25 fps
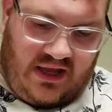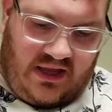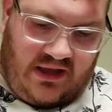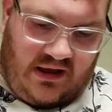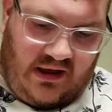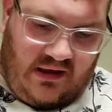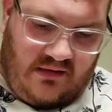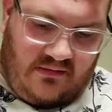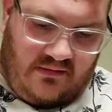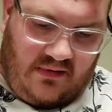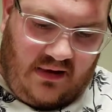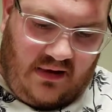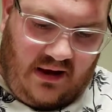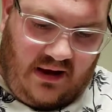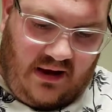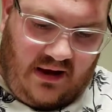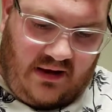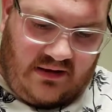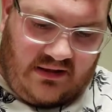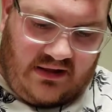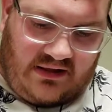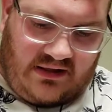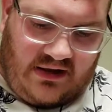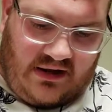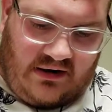20,
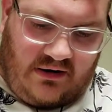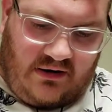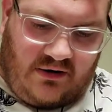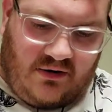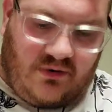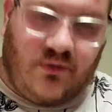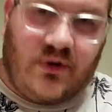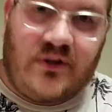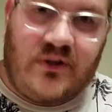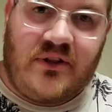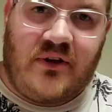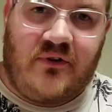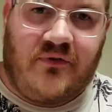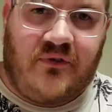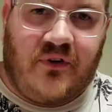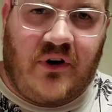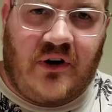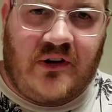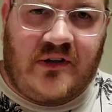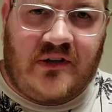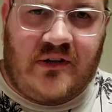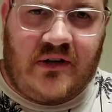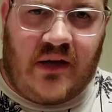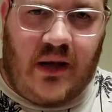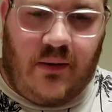like I don't know what the
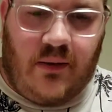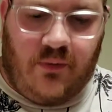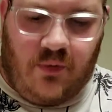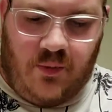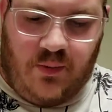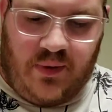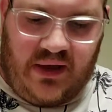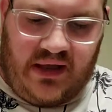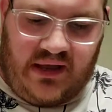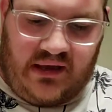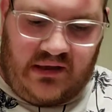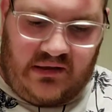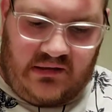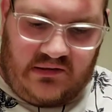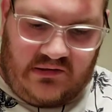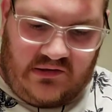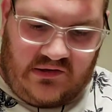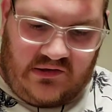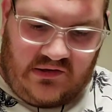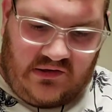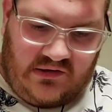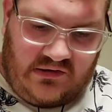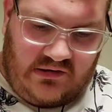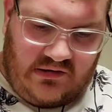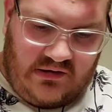first couple
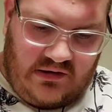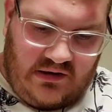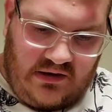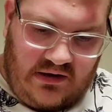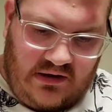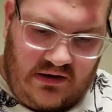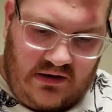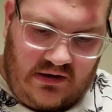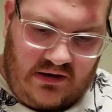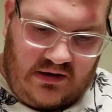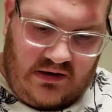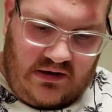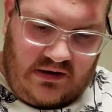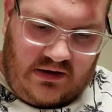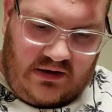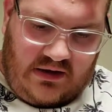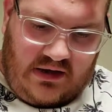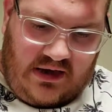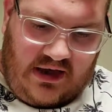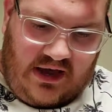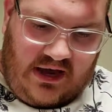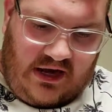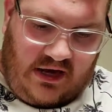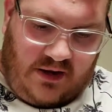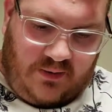bands.
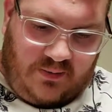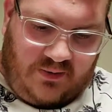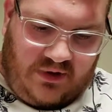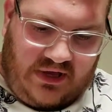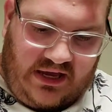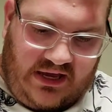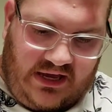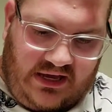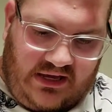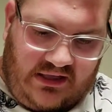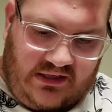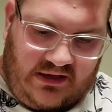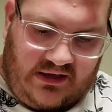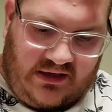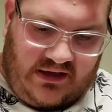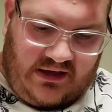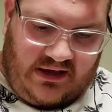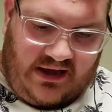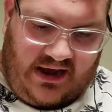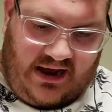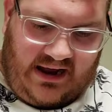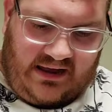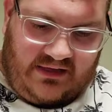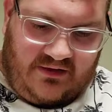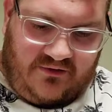Ended up kicking
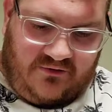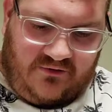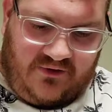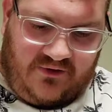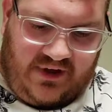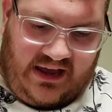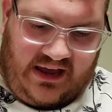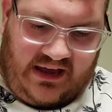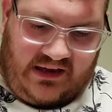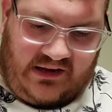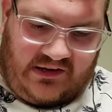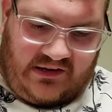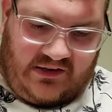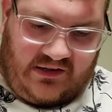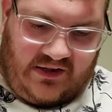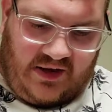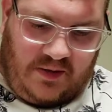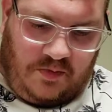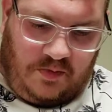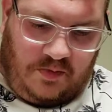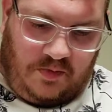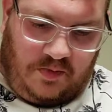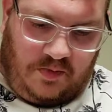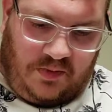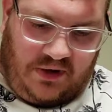like a guy in the
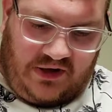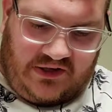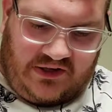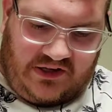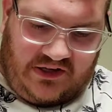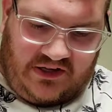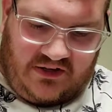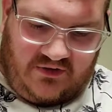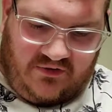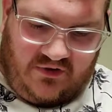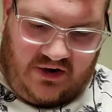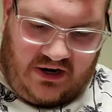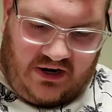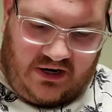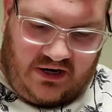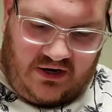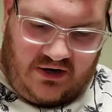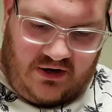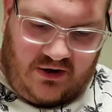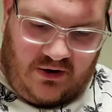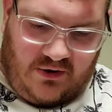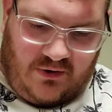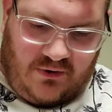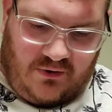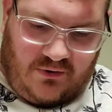face and like busted his
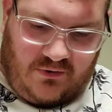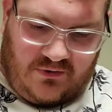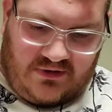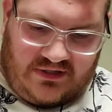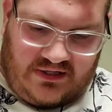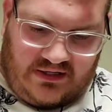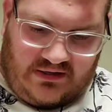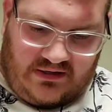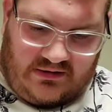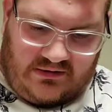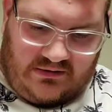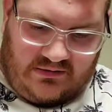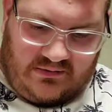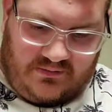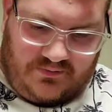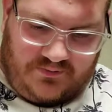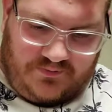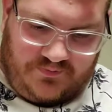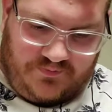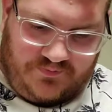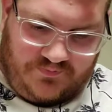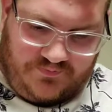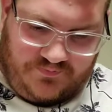fucking nose, and